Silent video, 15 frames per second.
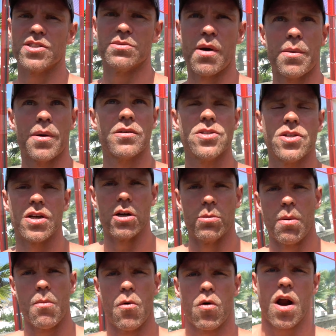So maybe I took a little
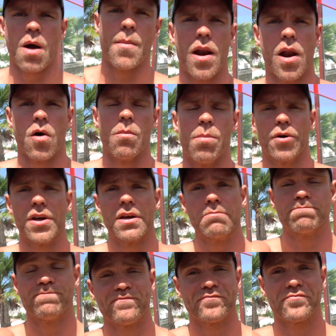bit more out of my lower body
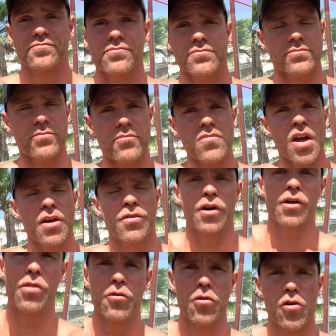than
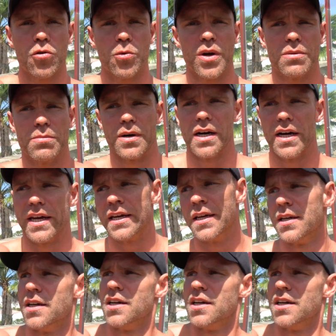I thought with my